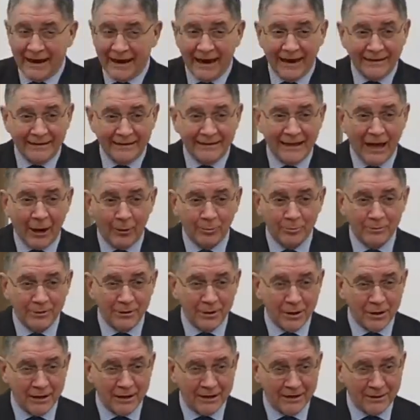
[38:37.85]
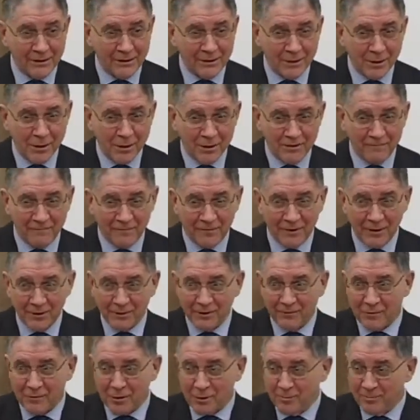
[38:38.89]
I doubt in saying this in
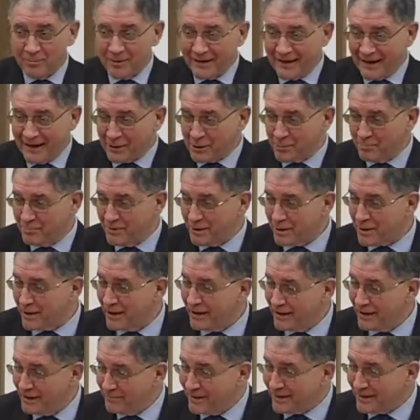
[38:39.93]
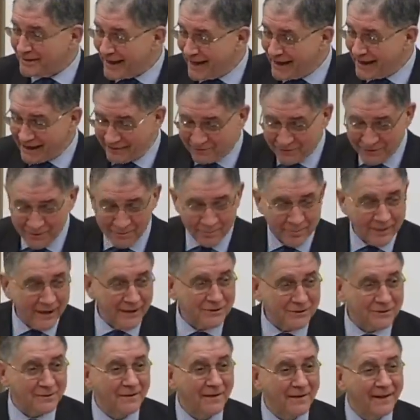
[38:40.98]
front of so many experts, but I have the
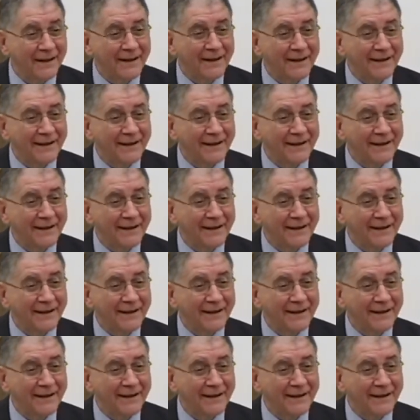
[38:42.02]
impression